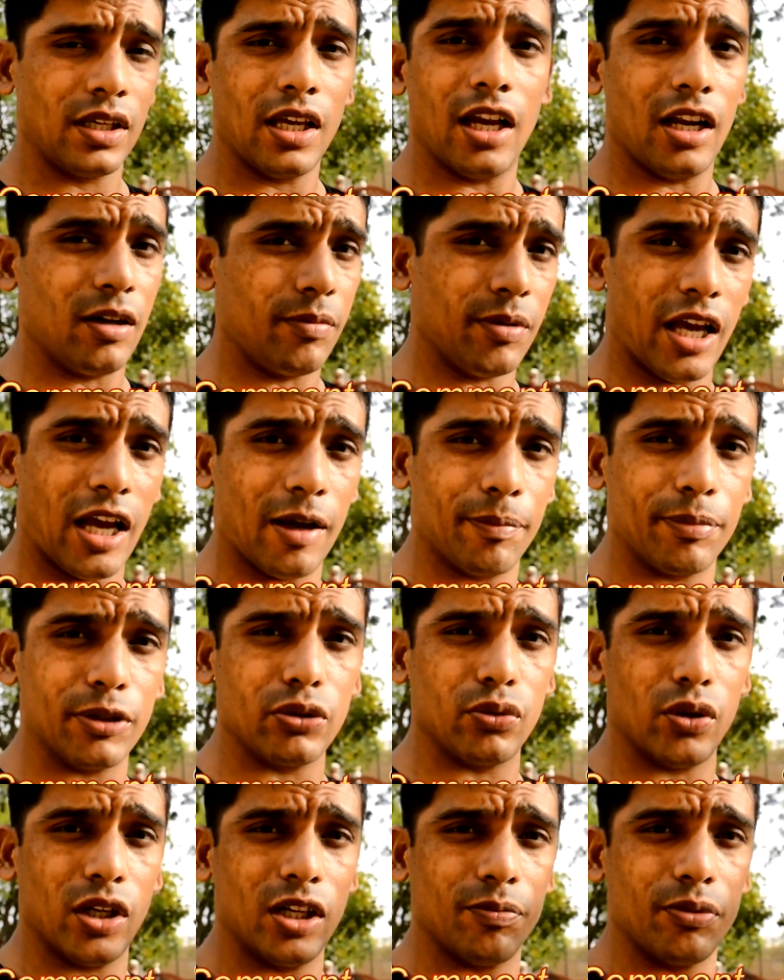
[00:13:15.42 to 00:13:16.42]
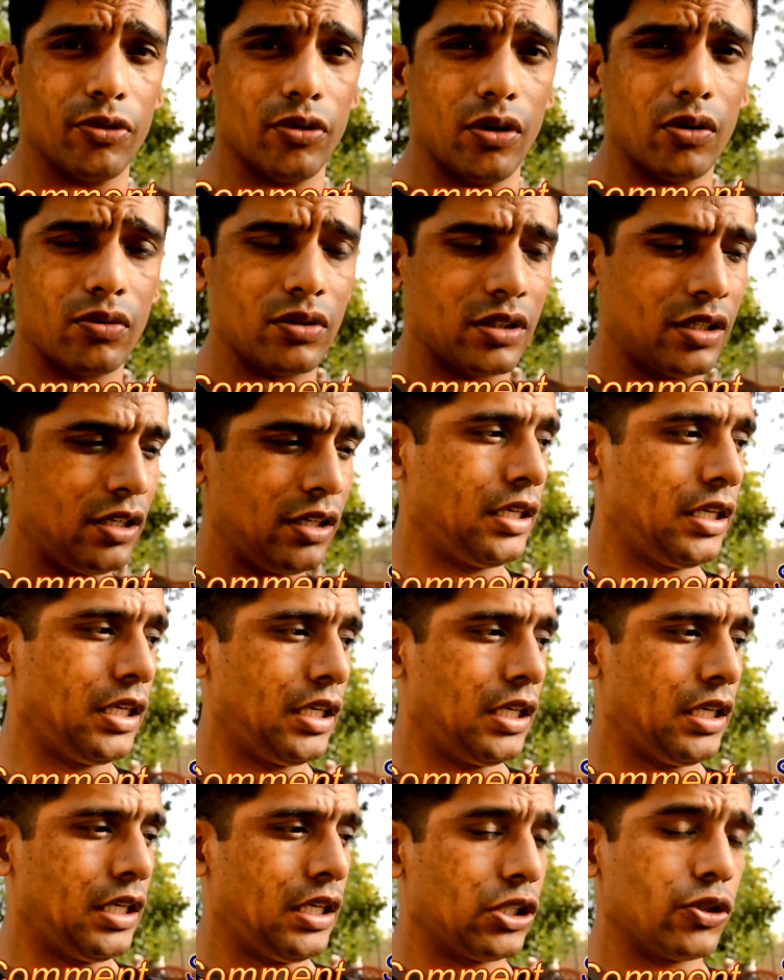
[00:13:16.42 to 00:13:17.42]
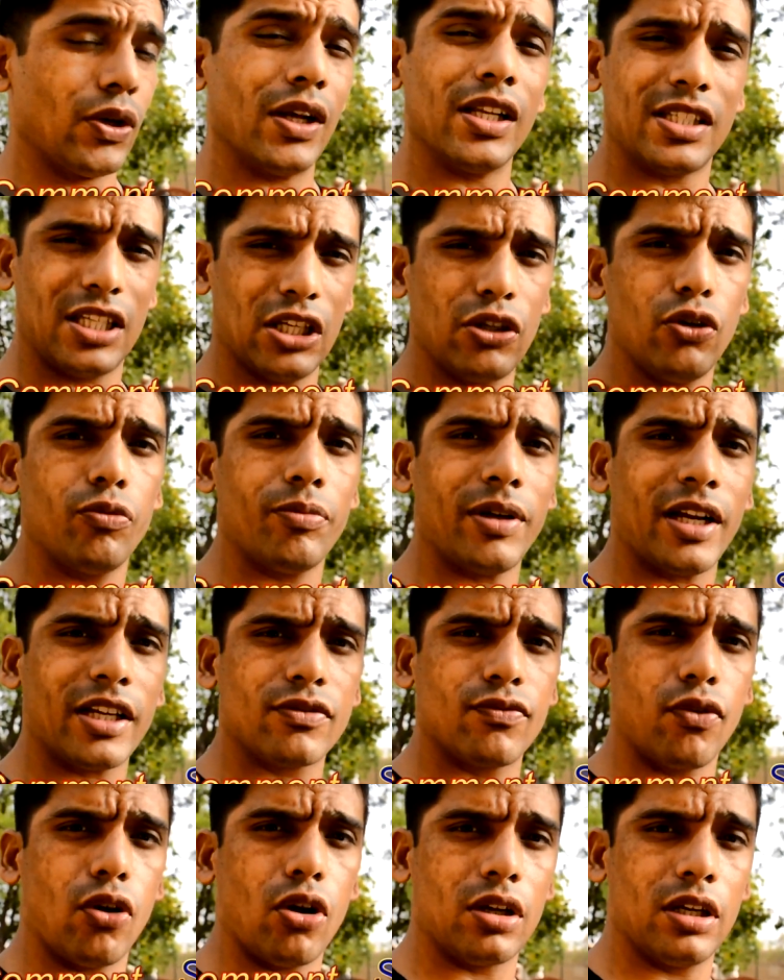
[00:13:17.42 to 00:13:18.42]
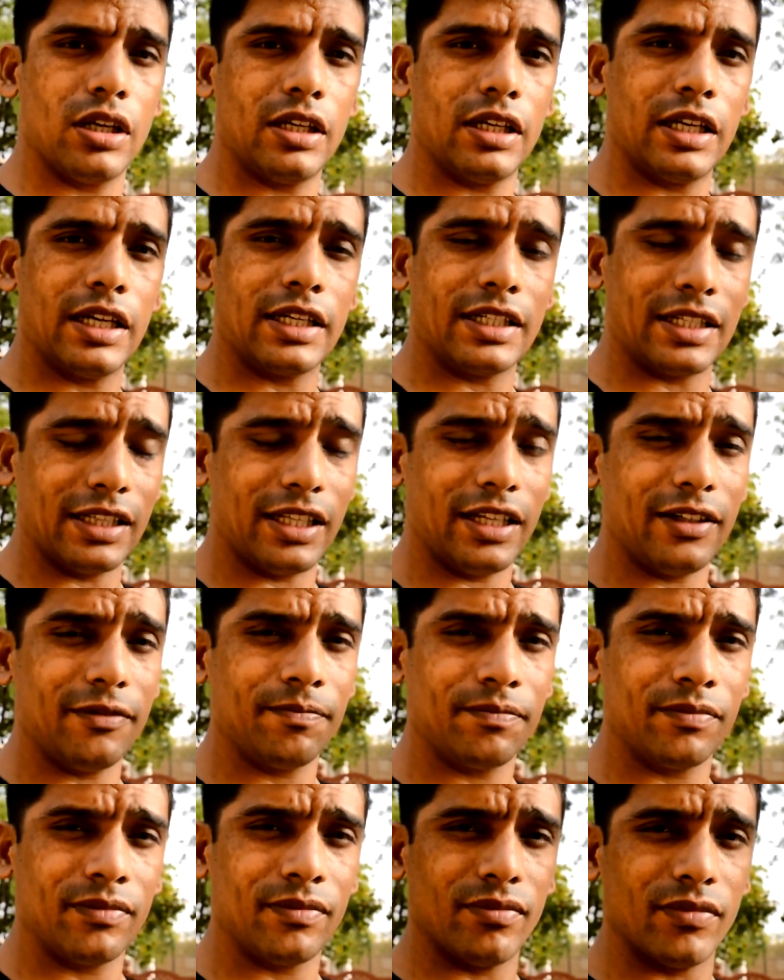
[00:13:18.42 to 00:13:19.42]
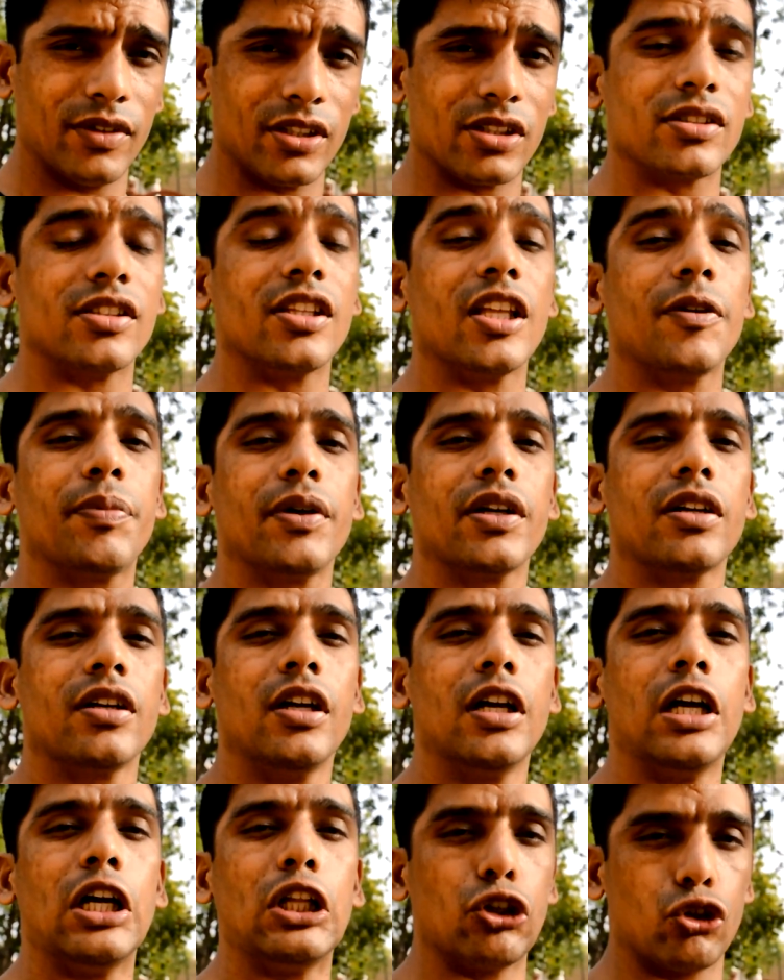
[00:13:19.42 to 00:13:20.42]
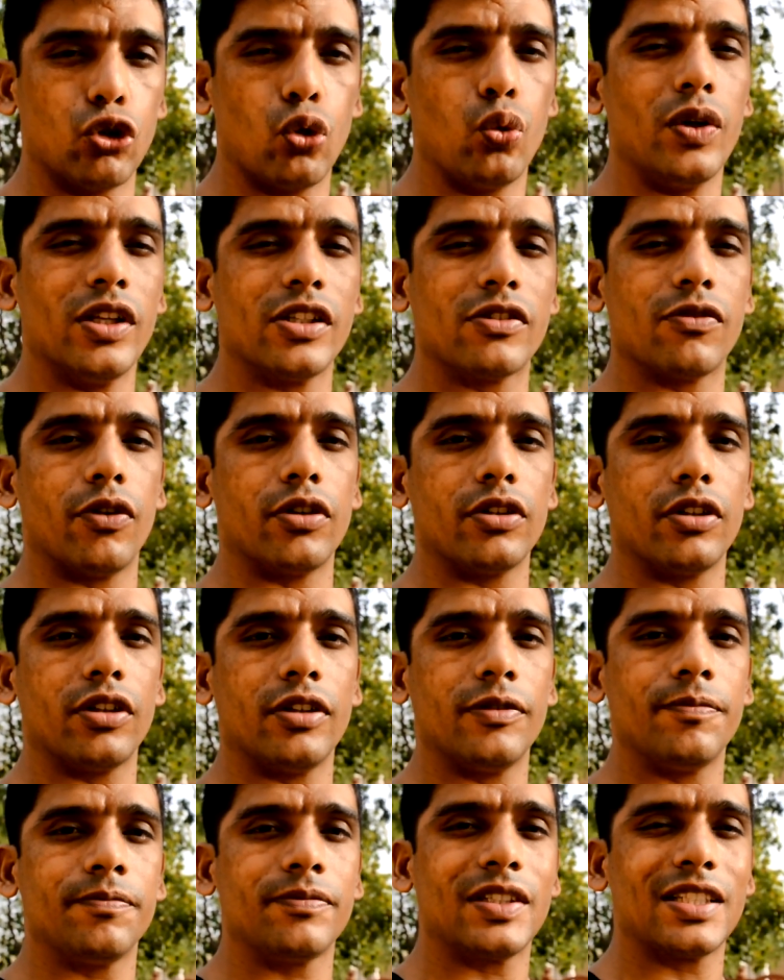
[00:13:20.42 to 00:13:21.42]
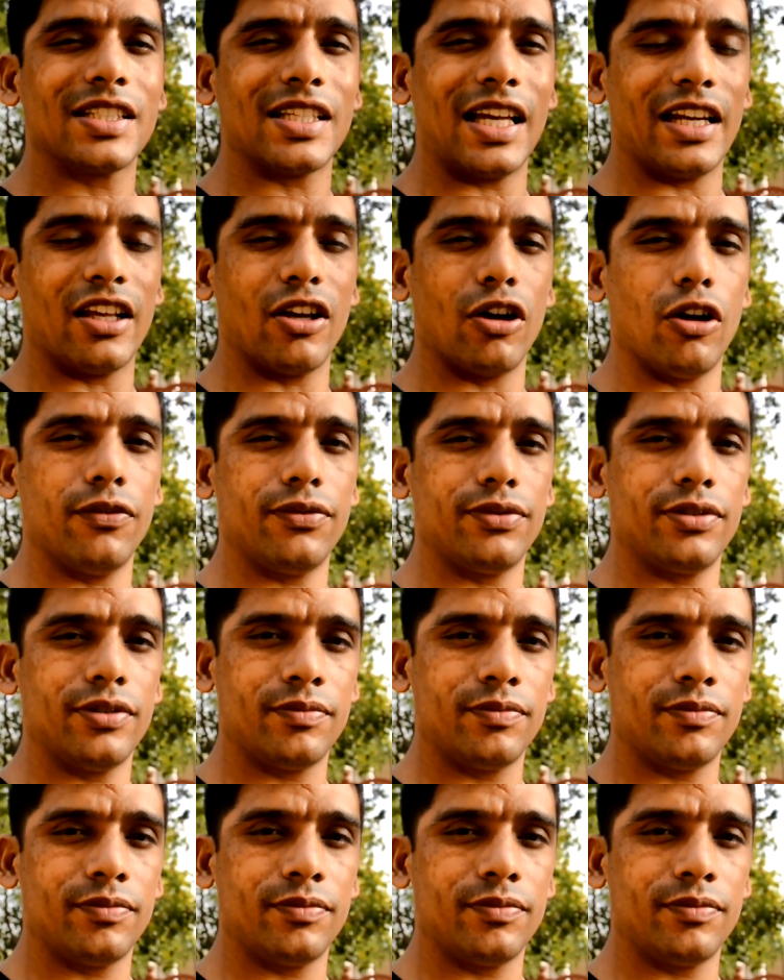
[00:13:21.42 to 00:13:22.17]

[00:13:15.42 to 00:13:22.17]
I'll be happy to help you out. So I'll see you in my next vlog. Till then, this is Deepak, the Two Wheels Wanderer, signing off.